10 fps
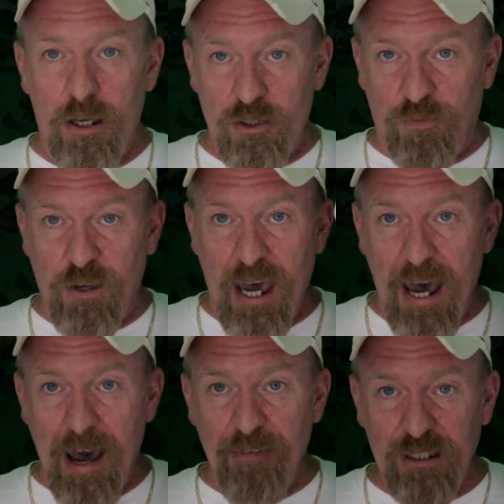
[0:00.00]
So if you
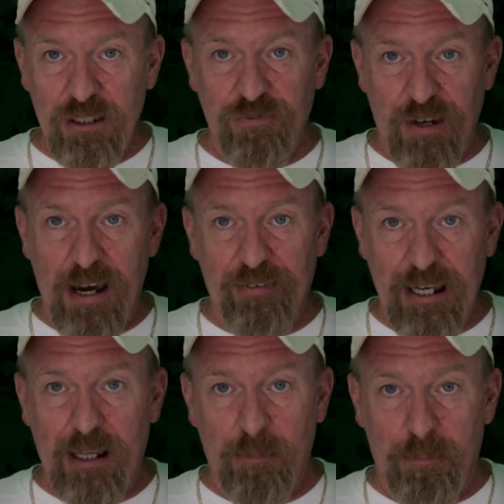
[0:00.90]
have these five
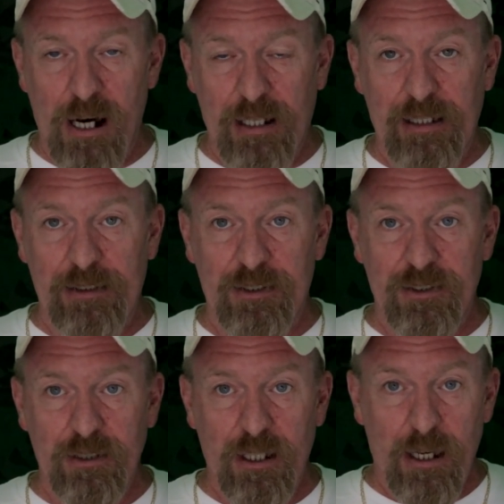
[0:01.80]
gallon buckets,